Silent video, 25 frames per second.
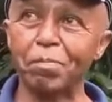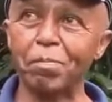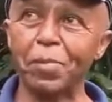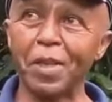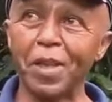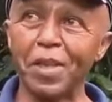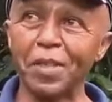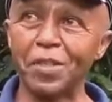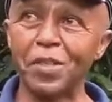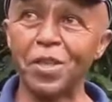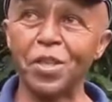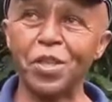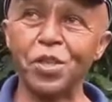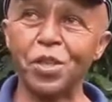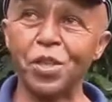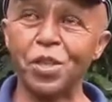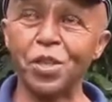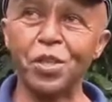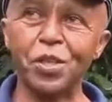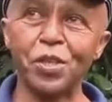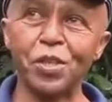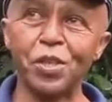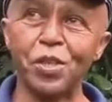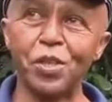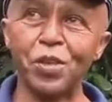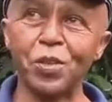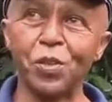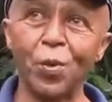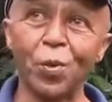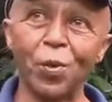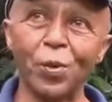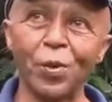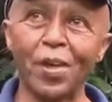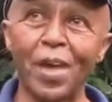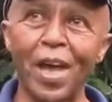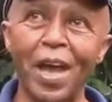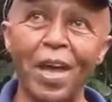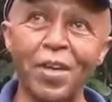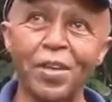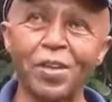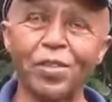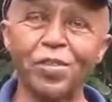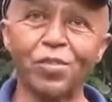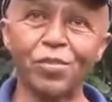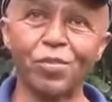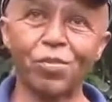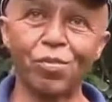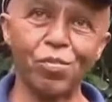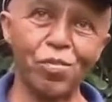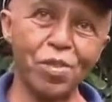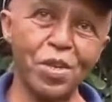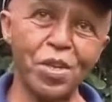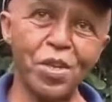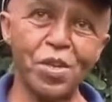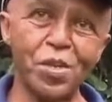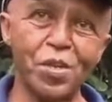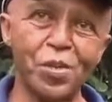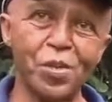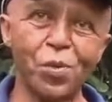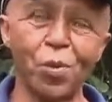plantation don't like trees,